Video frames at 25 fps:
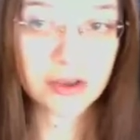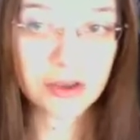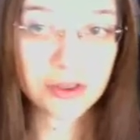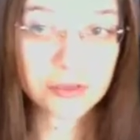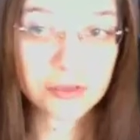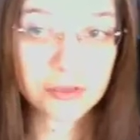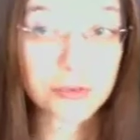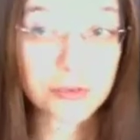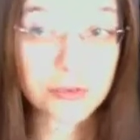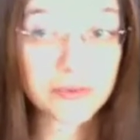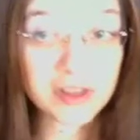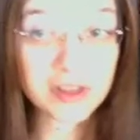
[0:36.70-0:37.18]

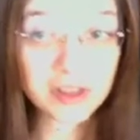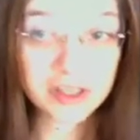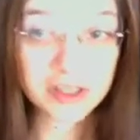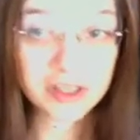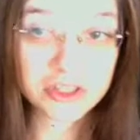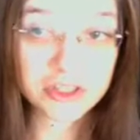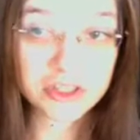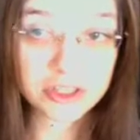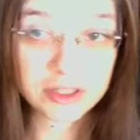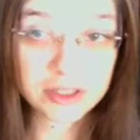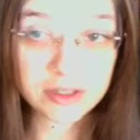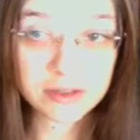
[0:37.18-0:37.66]
through
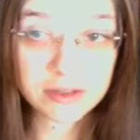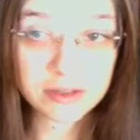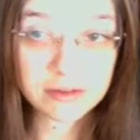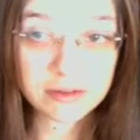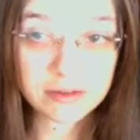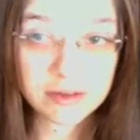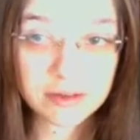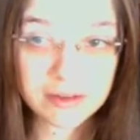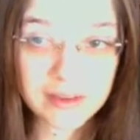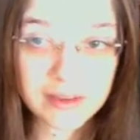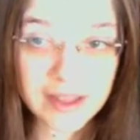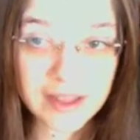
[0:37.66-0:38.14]
religion
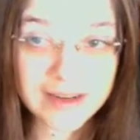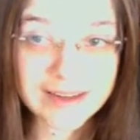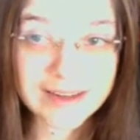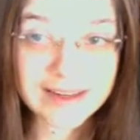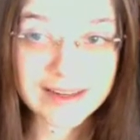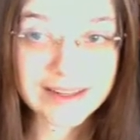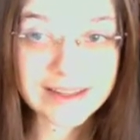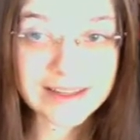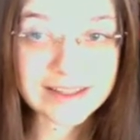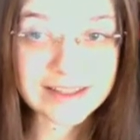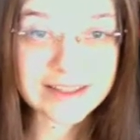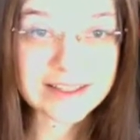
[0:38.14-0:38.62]
that it
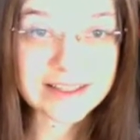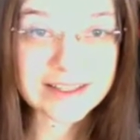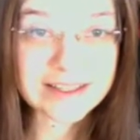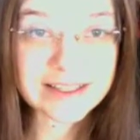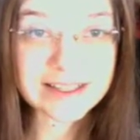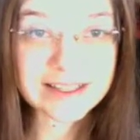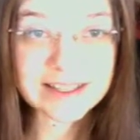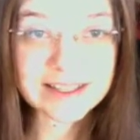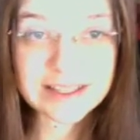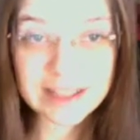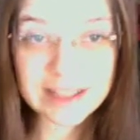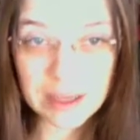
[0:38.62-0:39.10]
is
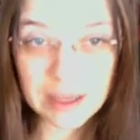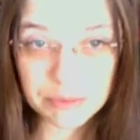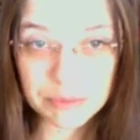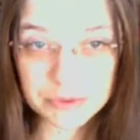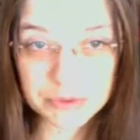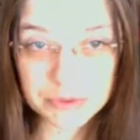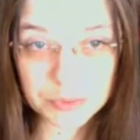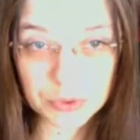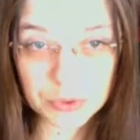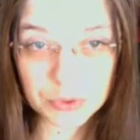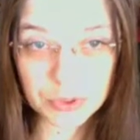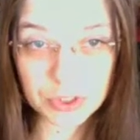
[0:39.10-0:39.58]

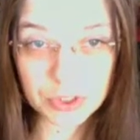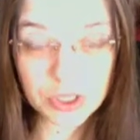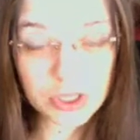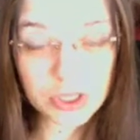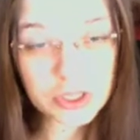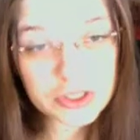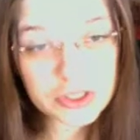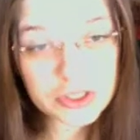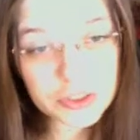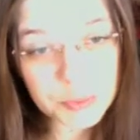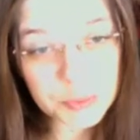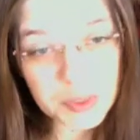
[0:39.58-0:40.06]
acceptable
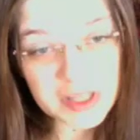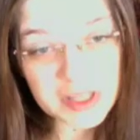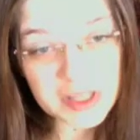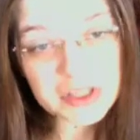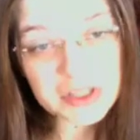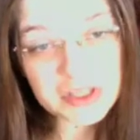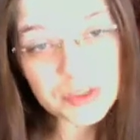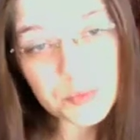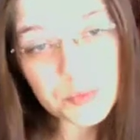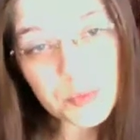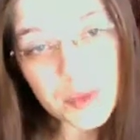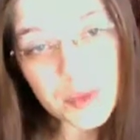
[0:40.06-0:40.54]
to place
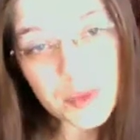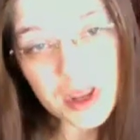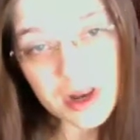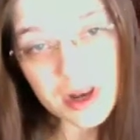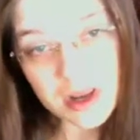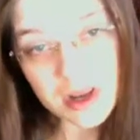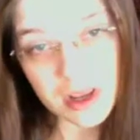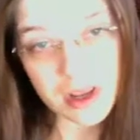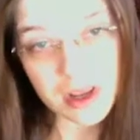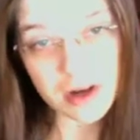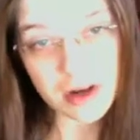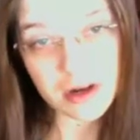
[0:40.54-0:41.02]

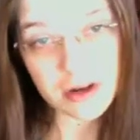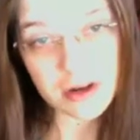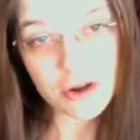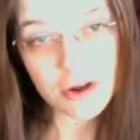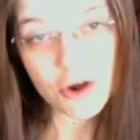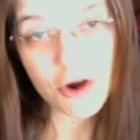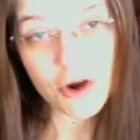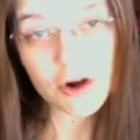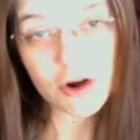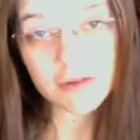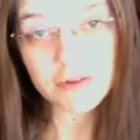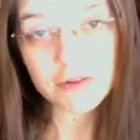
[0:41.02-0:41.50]
dominion
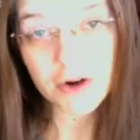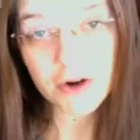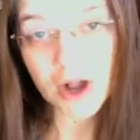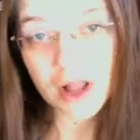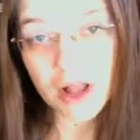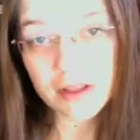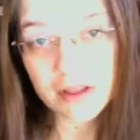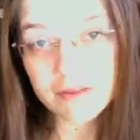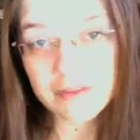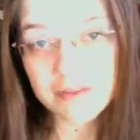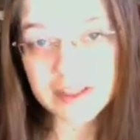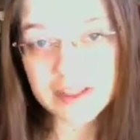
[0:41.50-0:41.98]
over
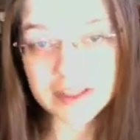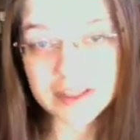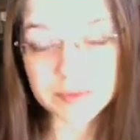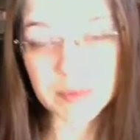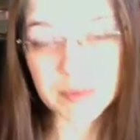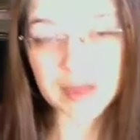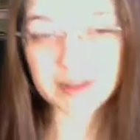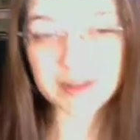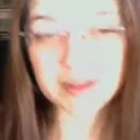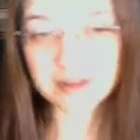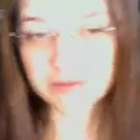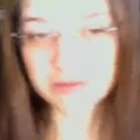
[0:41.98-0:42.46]
all of this
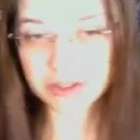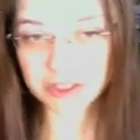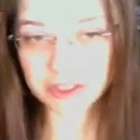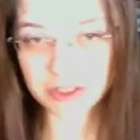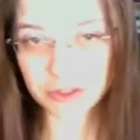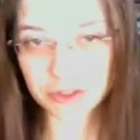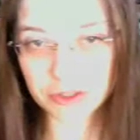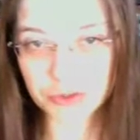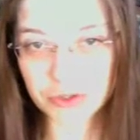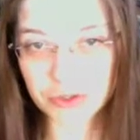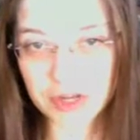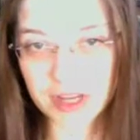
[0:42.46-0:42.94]
magnificent
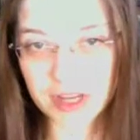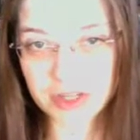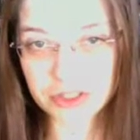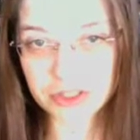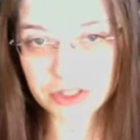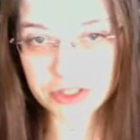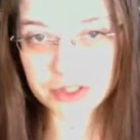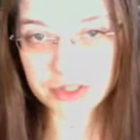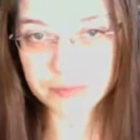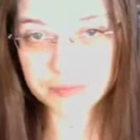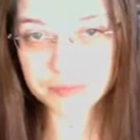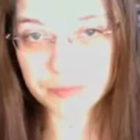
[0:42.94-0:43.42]

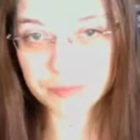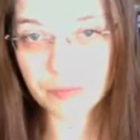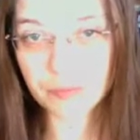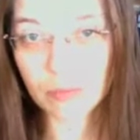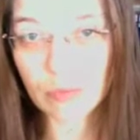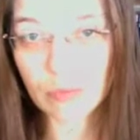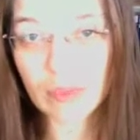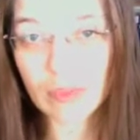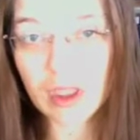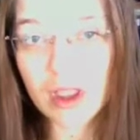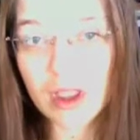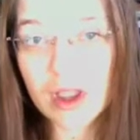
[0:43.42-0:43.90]
creation.
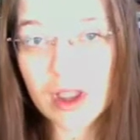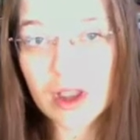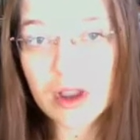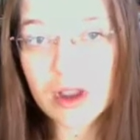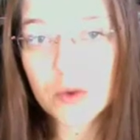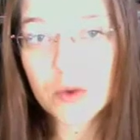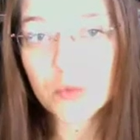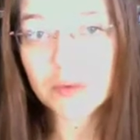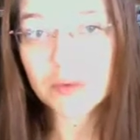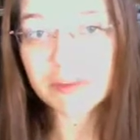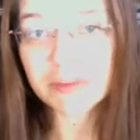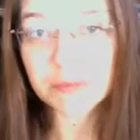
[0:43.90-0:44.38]

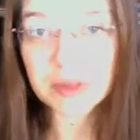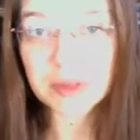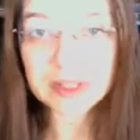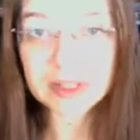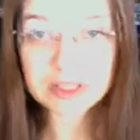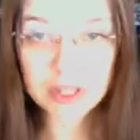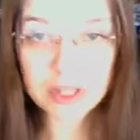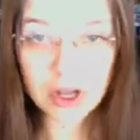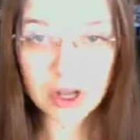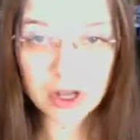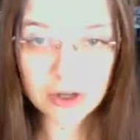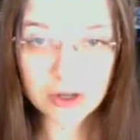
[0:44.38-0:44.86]
We've been
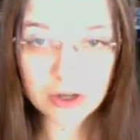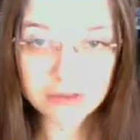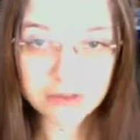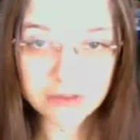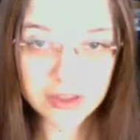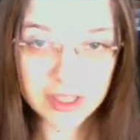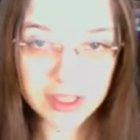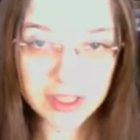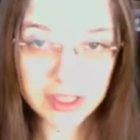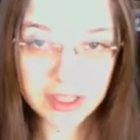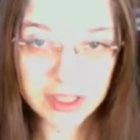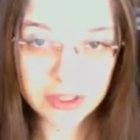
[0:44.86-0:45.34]
taught over
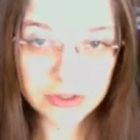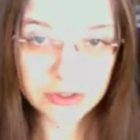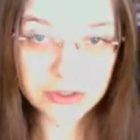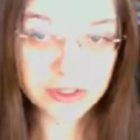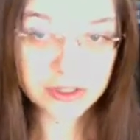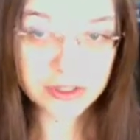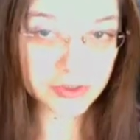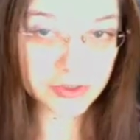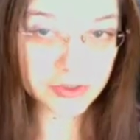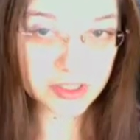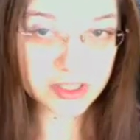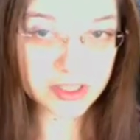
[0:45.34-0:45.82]
the years
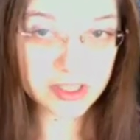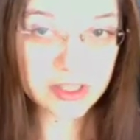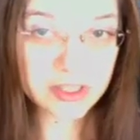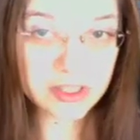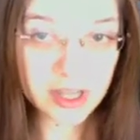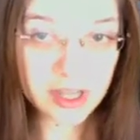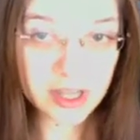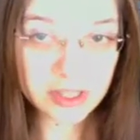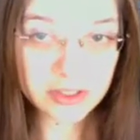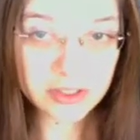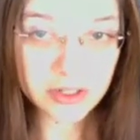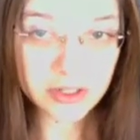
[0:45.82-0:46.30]
to
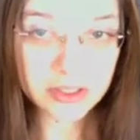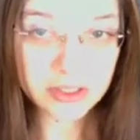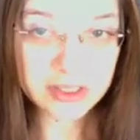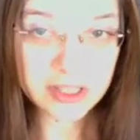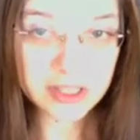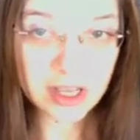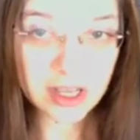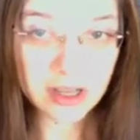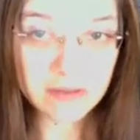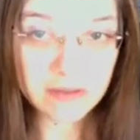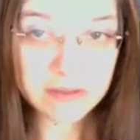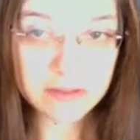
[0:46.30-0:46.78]
disconnect
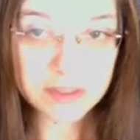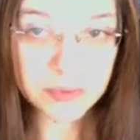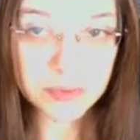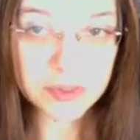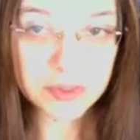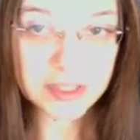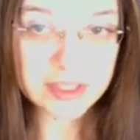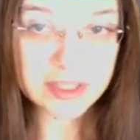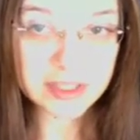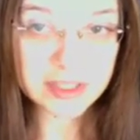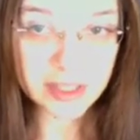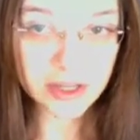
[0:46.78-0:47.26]
ourselves with
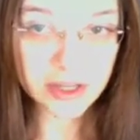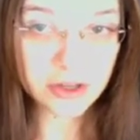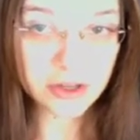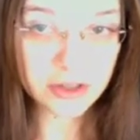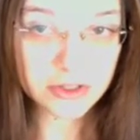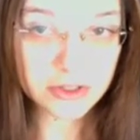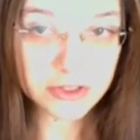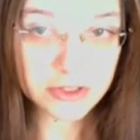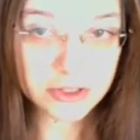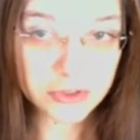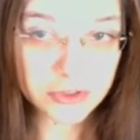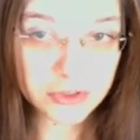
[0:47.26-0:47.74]
the cellular
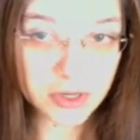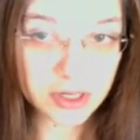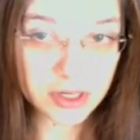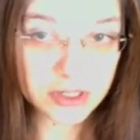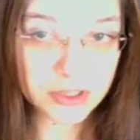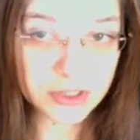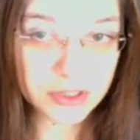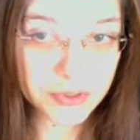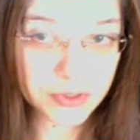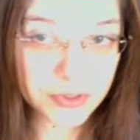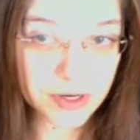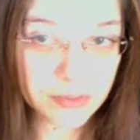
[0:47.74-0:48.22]

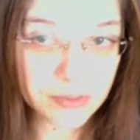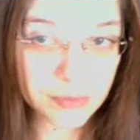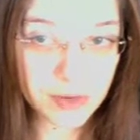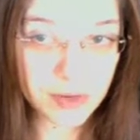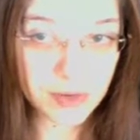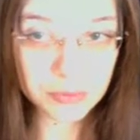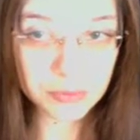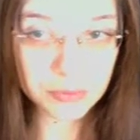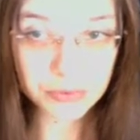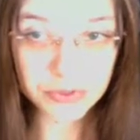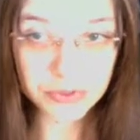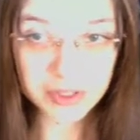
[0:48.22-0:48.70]
structure and
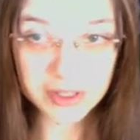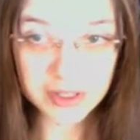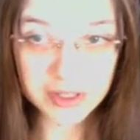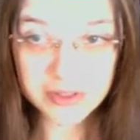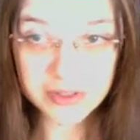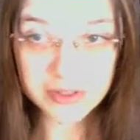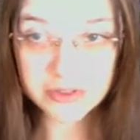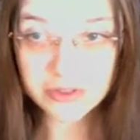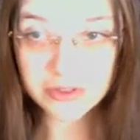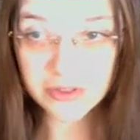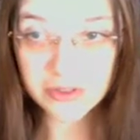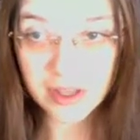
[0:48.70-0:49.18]

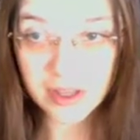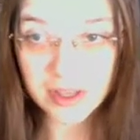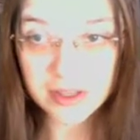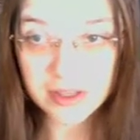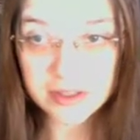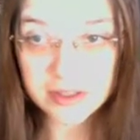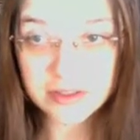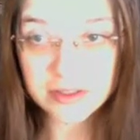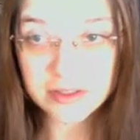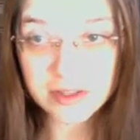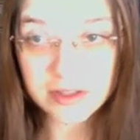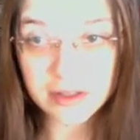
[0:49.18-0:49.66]
memories that
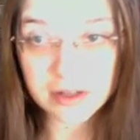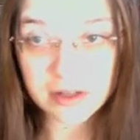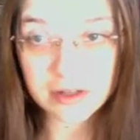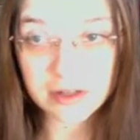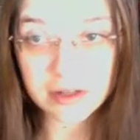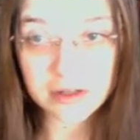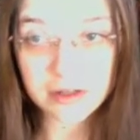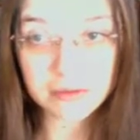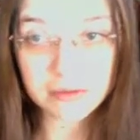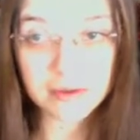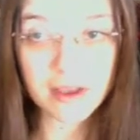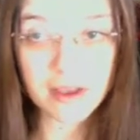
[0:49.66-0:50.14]
is in
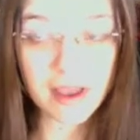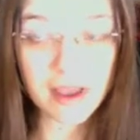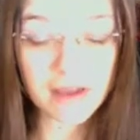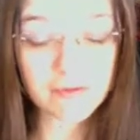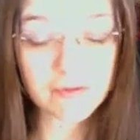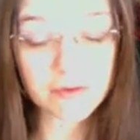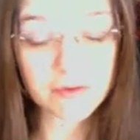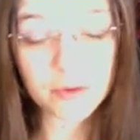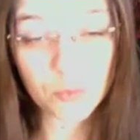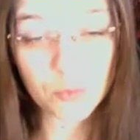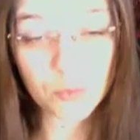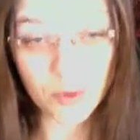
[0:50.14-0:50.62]

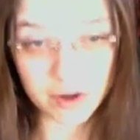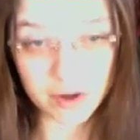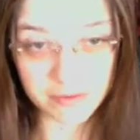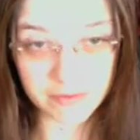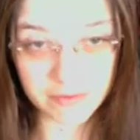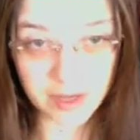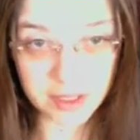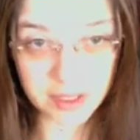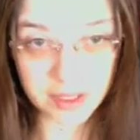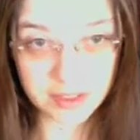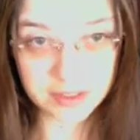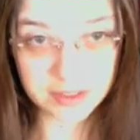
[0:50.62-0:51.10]
every one of
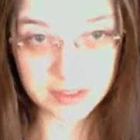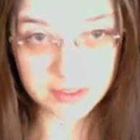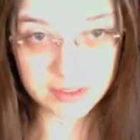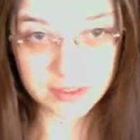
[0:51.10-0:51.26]
us.